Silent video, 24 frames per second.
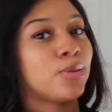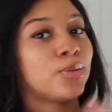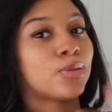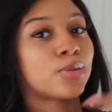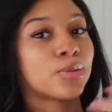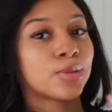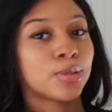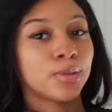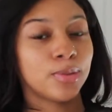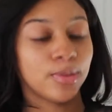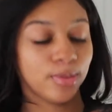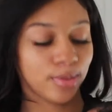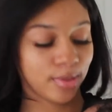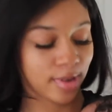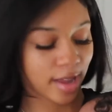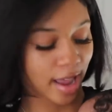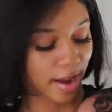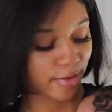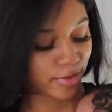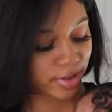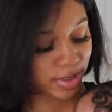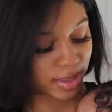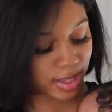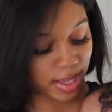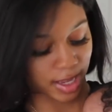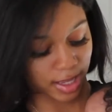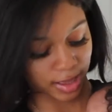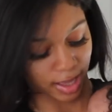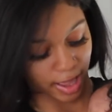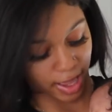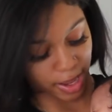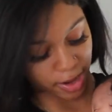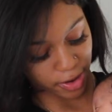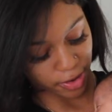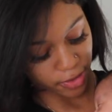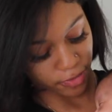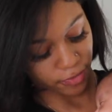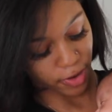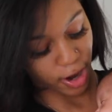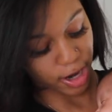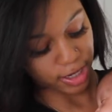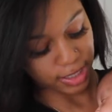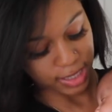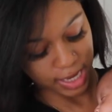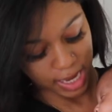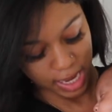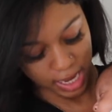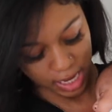you through everything like
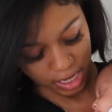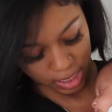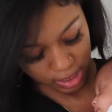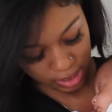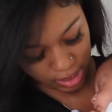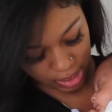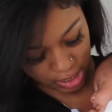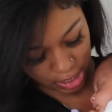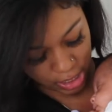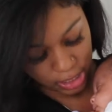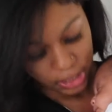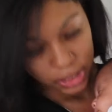firsthand.